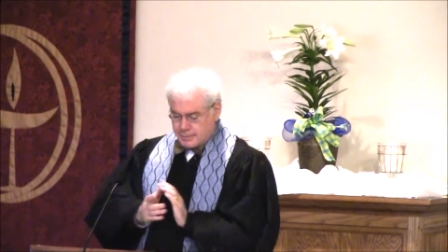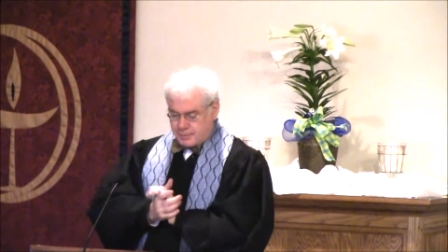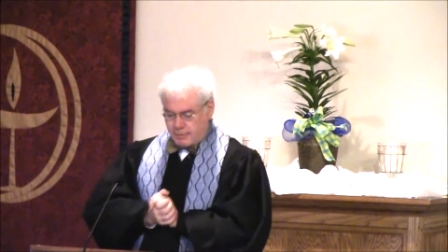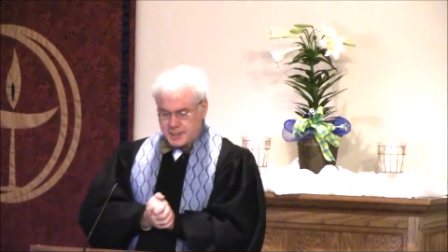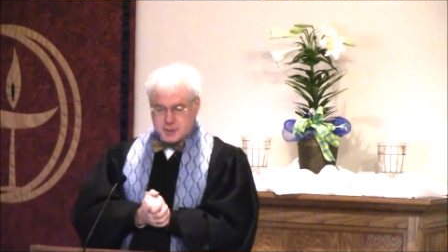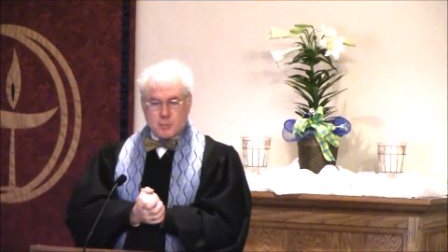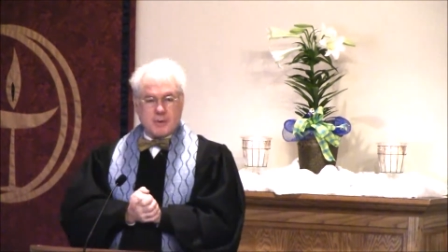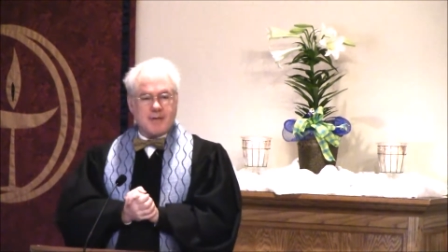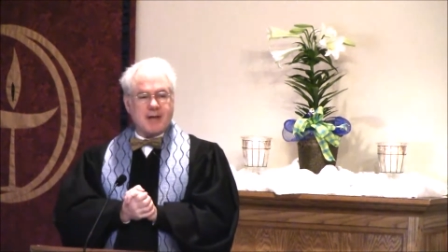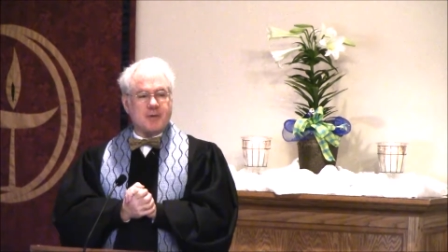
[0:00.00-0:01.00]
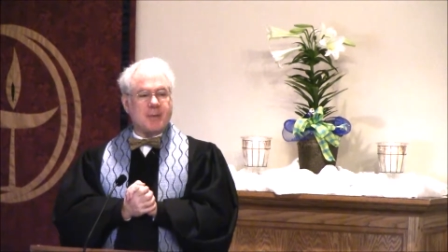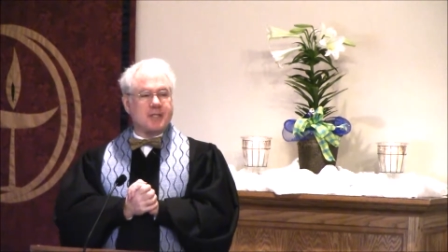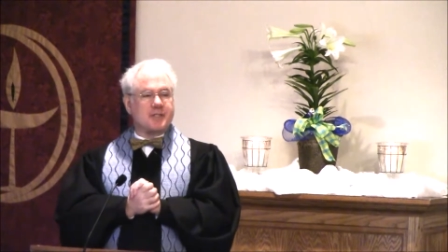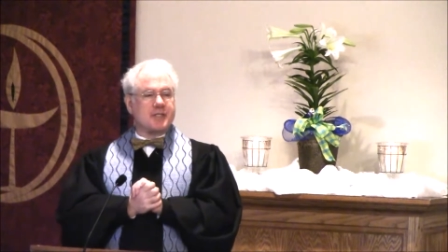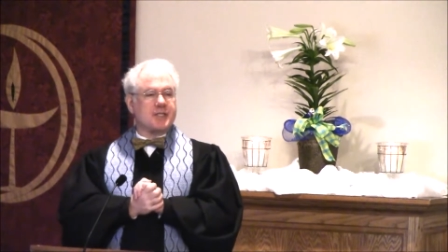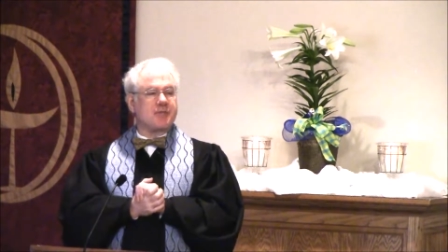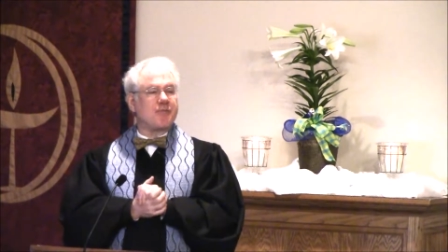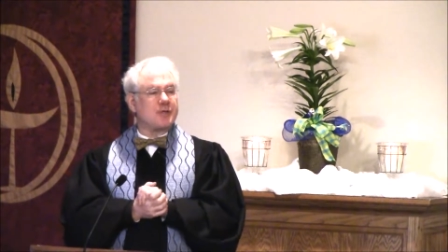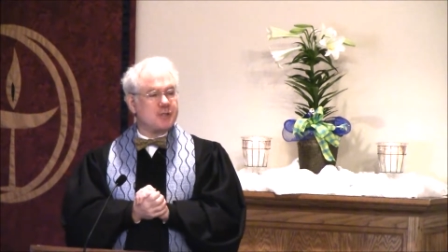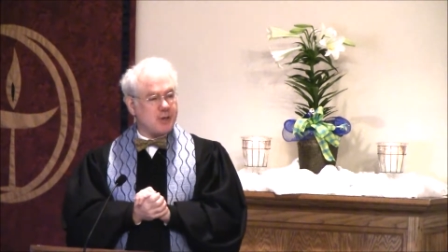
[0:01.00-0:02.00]
Christ would have had to have been six
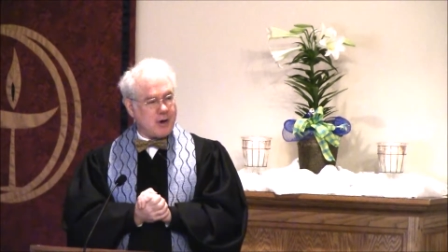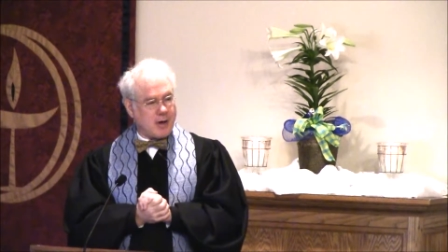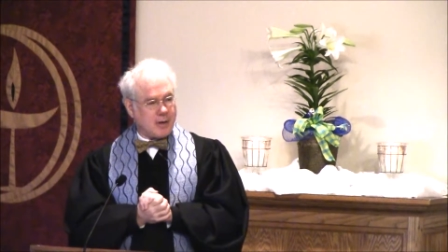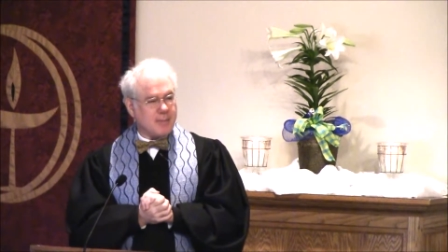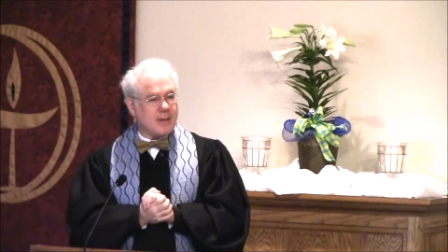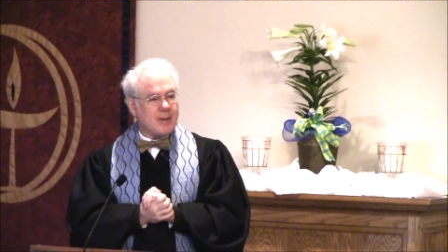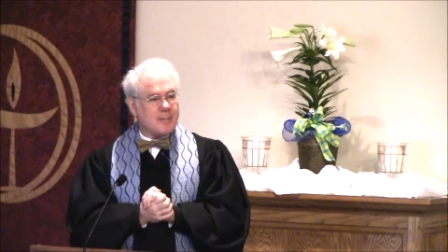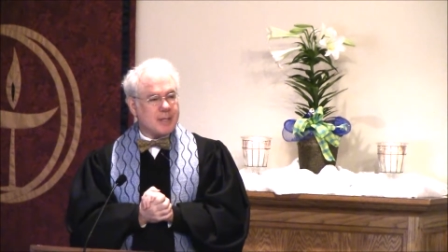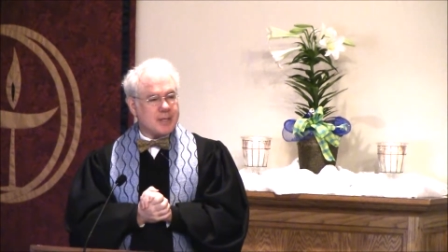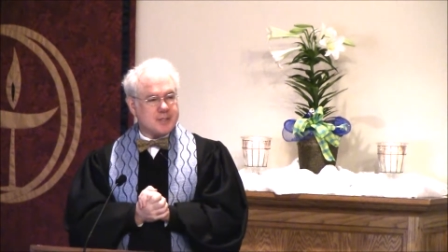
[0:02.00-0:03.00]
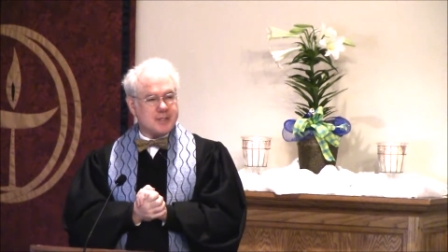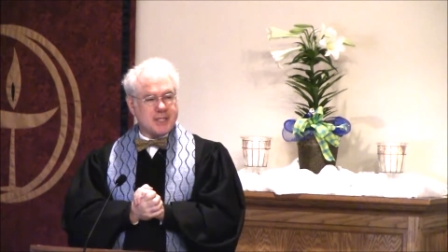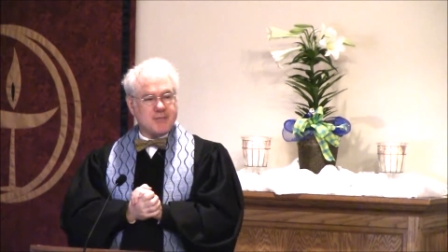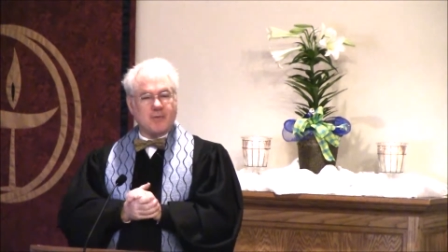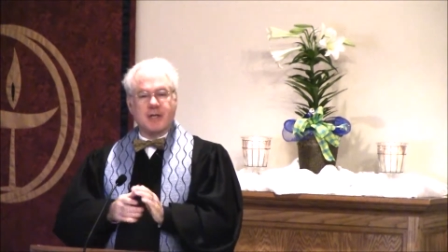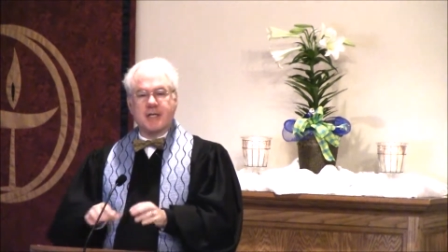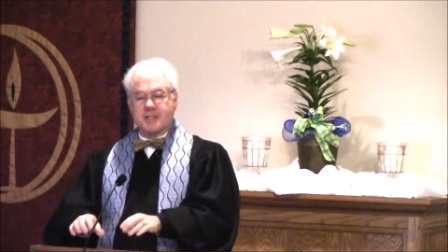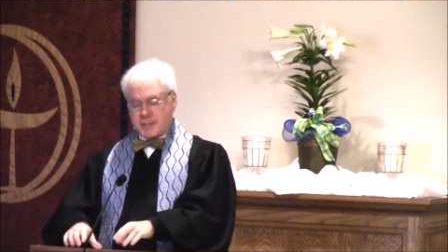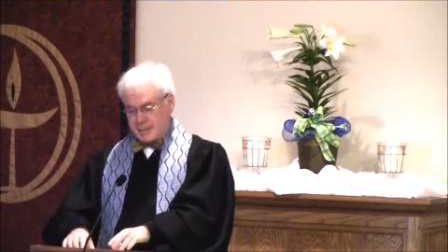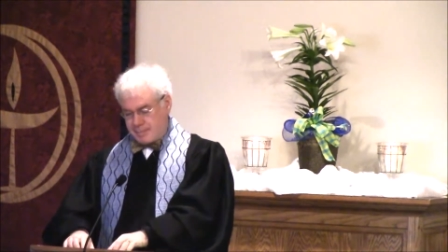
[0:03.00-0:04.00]
foot tall, because six foot
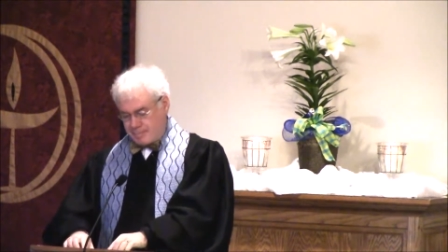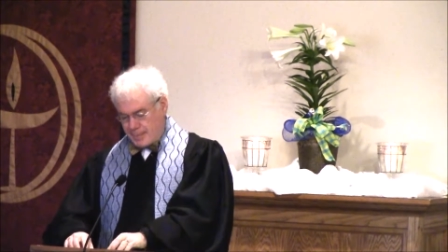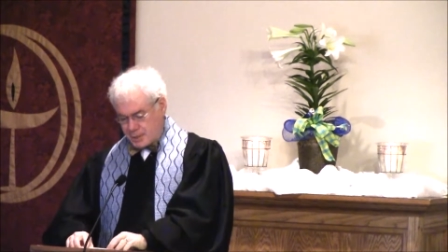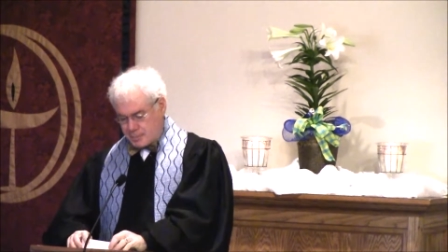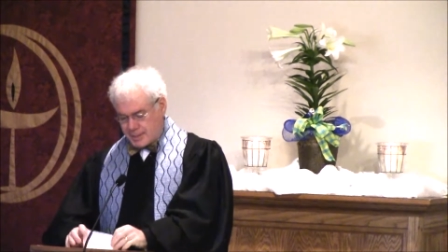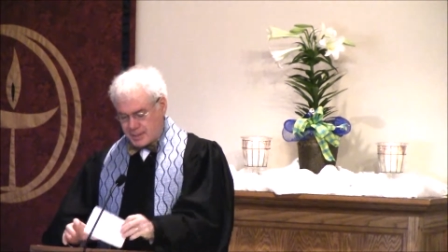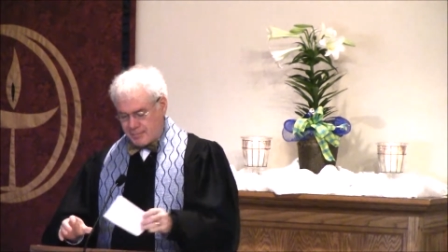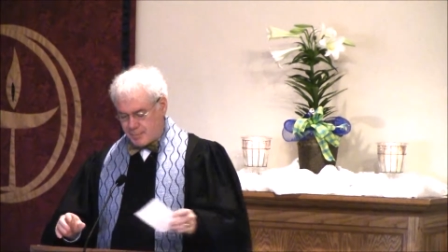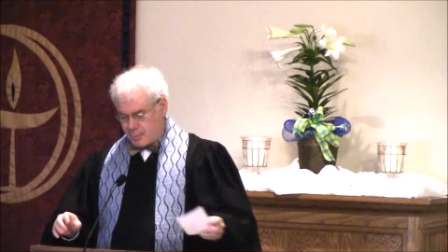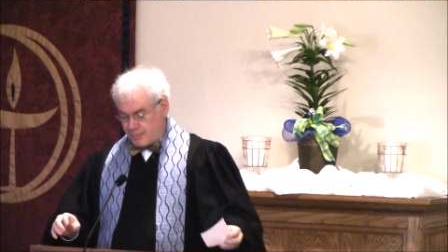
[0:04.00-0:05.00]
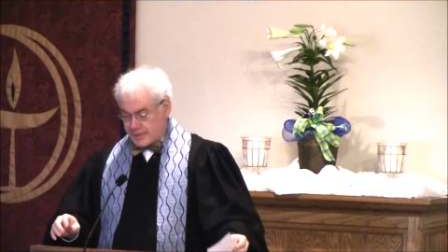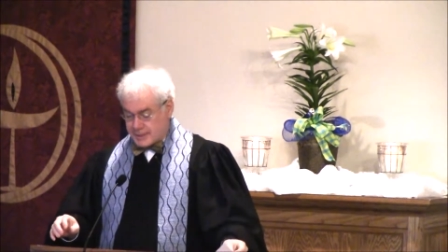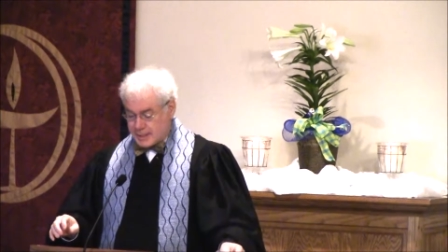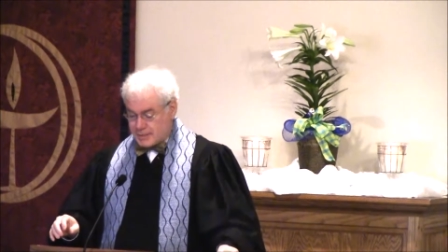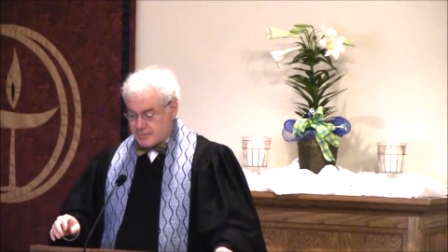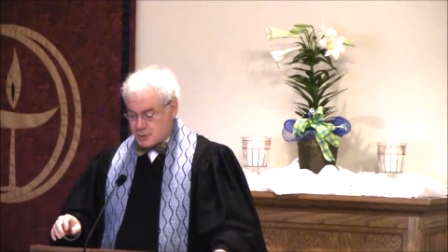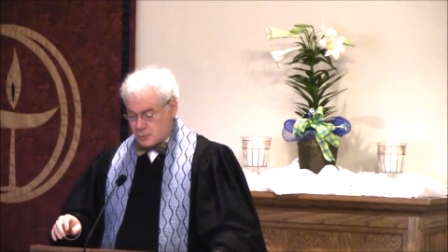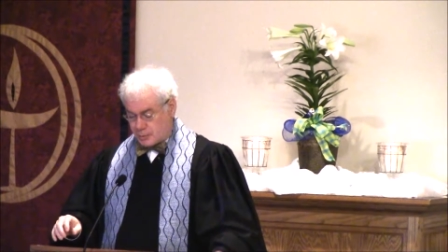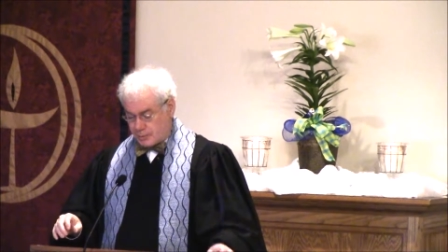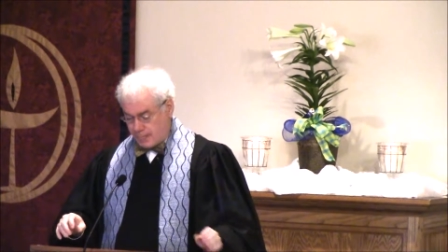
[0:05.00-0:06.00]
is the measurement of a perfect
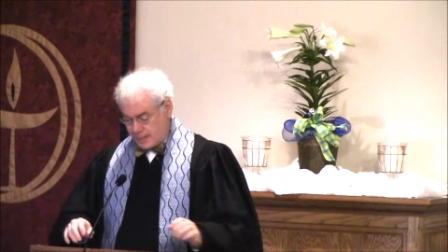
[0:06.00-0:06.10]
individual.